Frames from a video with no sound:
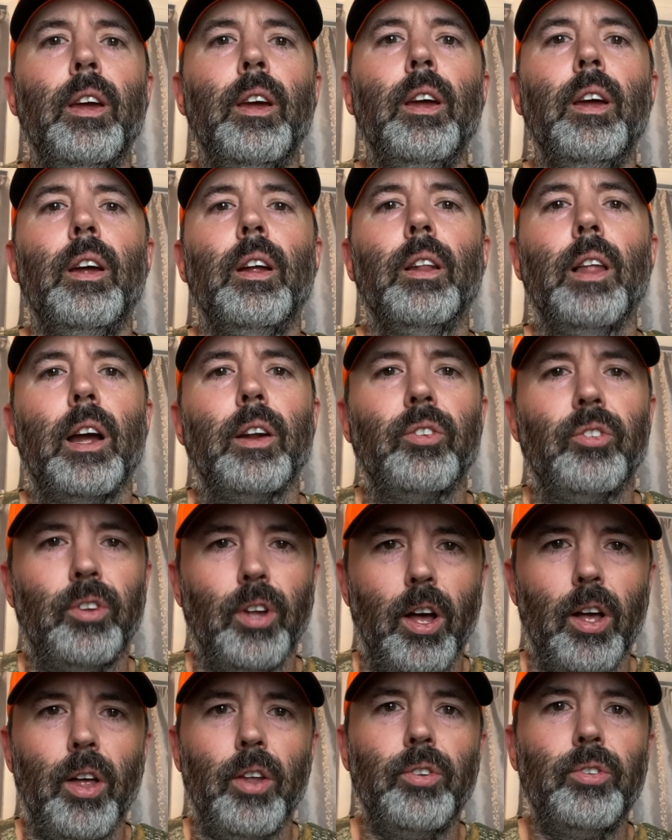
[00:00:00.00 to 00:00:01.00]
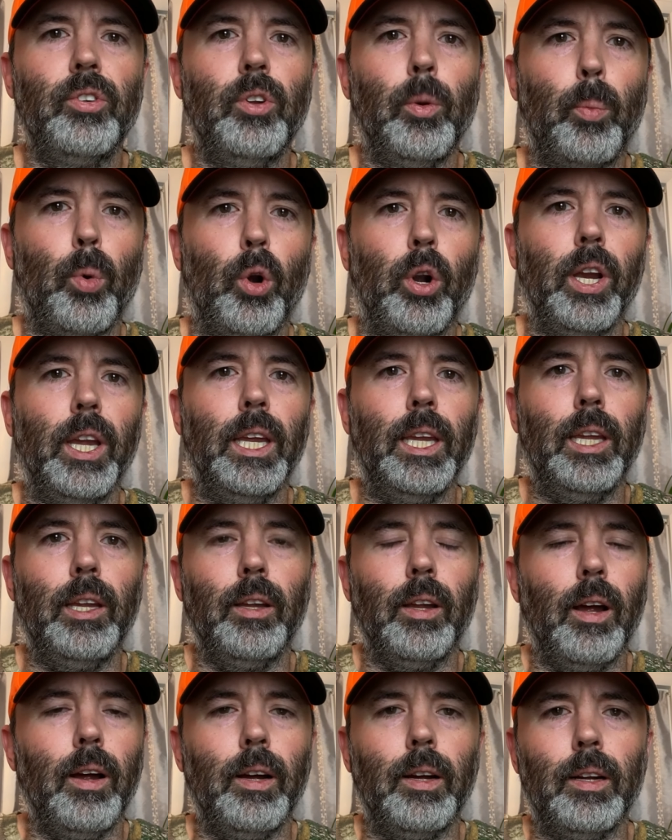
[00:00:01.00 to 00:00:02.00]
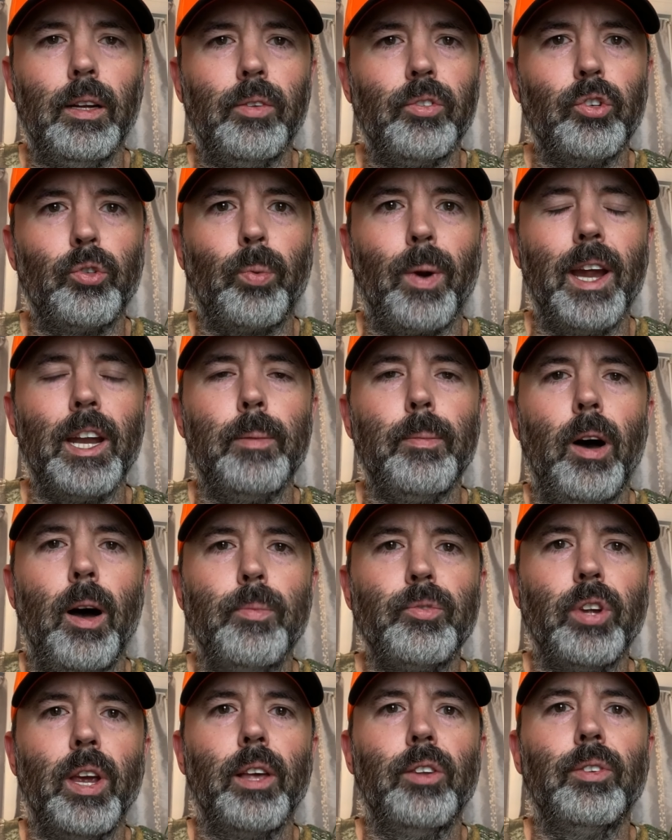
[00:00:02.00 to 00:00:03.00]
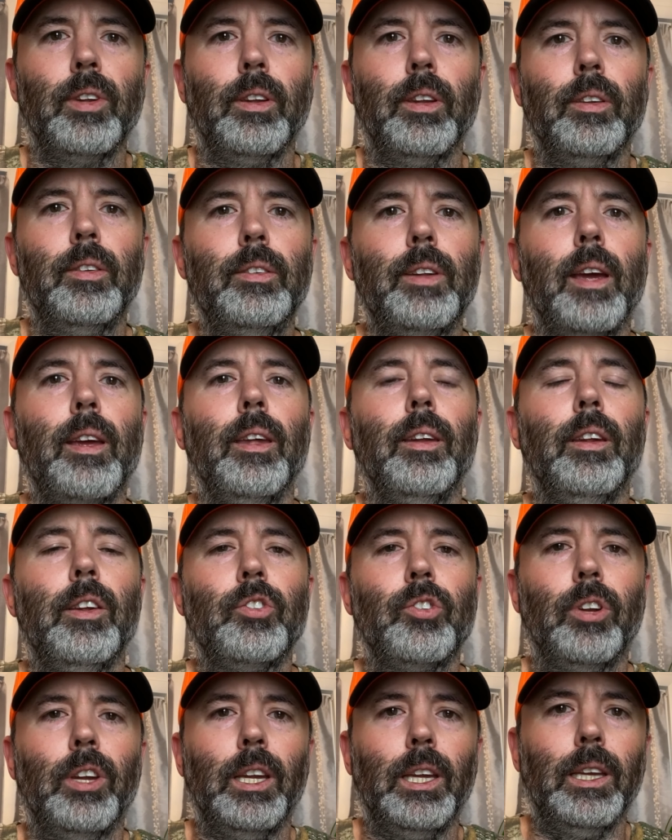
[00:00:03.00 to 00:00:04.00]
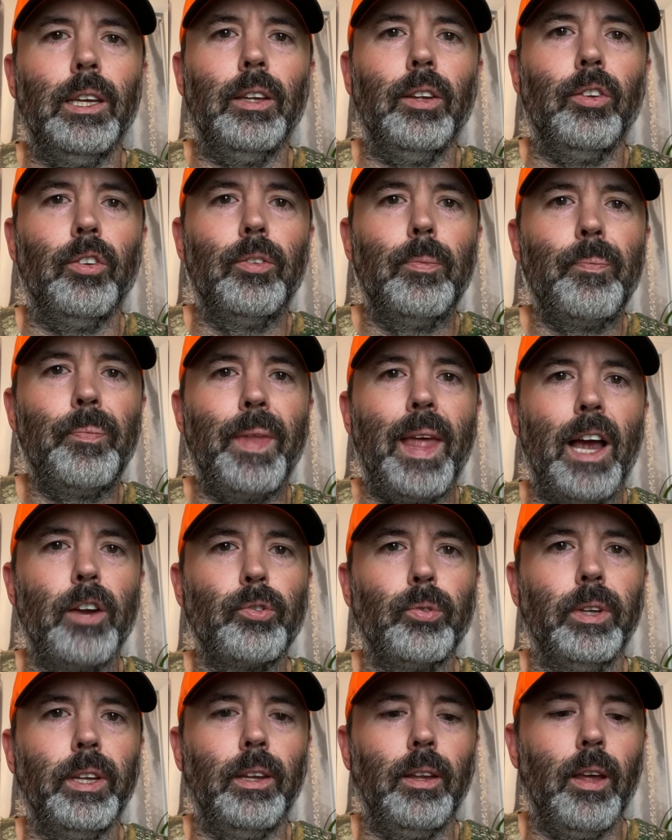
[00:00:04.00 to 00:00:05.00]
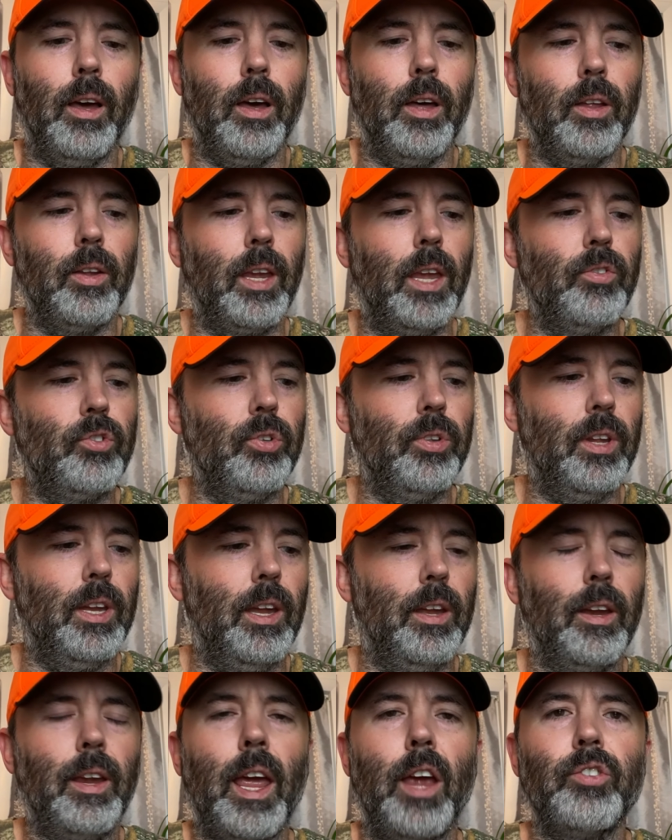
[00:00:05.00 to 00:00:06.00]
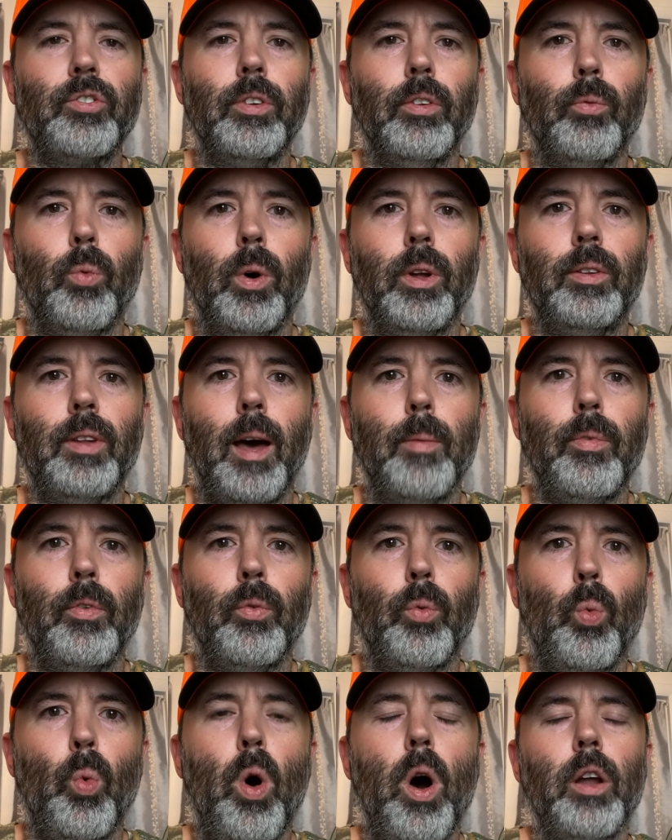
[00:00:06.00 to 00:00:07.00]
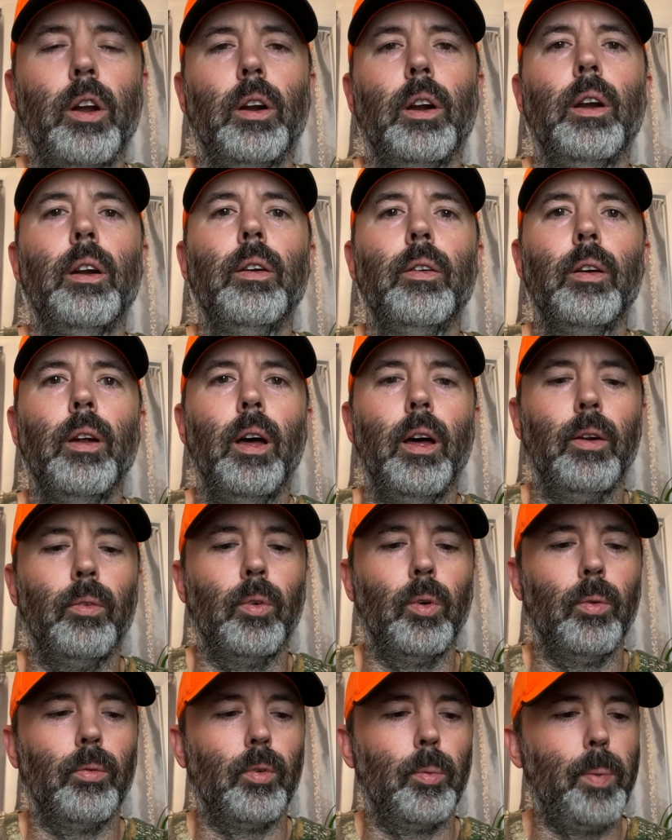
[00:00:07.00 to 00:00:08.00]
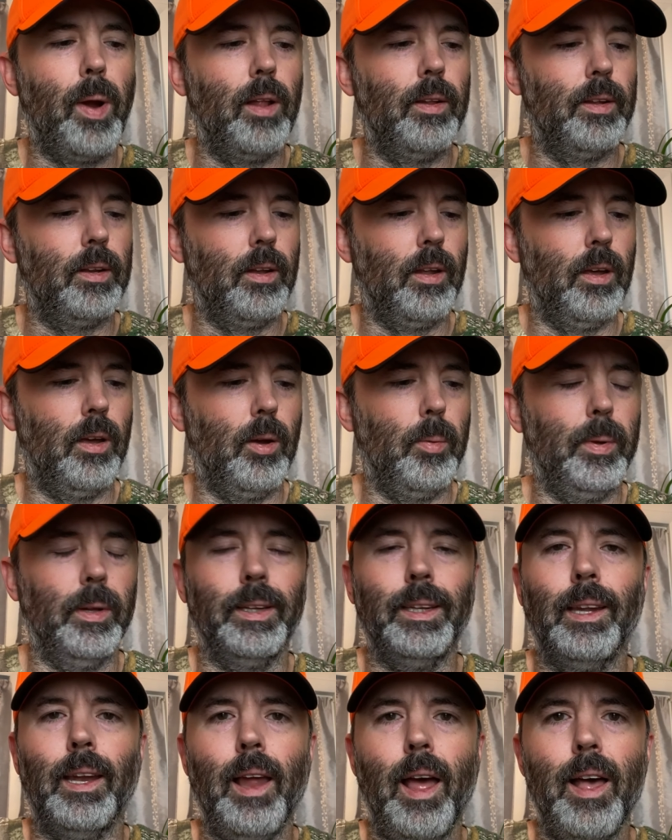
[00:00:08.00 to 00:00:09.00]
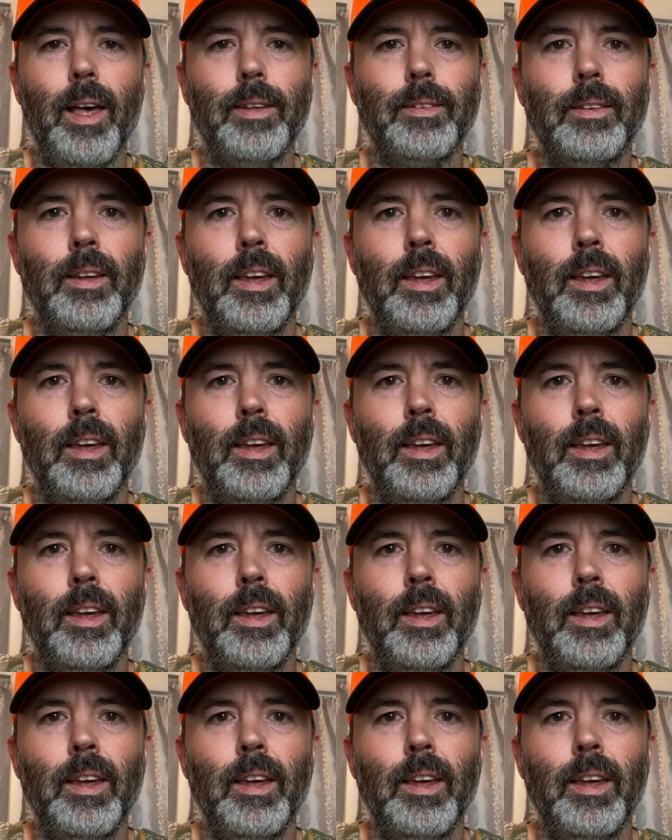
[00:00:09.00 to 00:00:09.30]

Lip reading: like dust, debris, just random objects, and the second digit is actually gives you an indication of what type of water repellent ability it has.